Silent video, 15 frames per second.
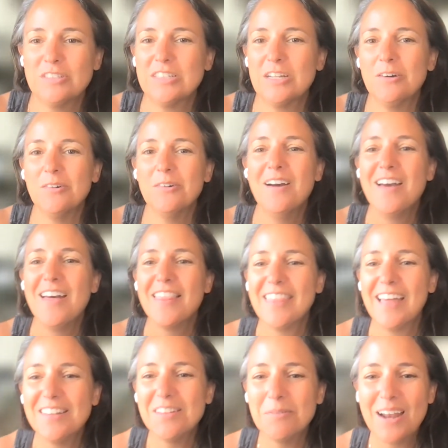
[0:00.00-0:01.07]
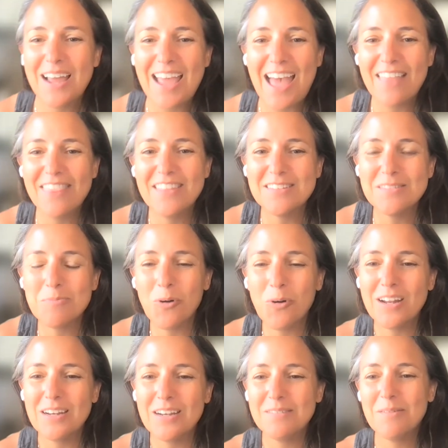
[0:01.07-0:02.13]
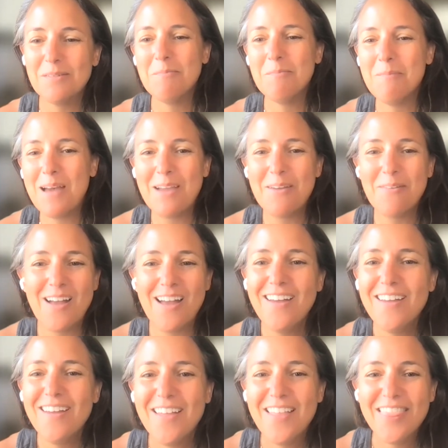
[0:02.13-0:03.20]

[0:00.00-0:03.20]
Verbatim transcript: So that's what I had this morning, Myra.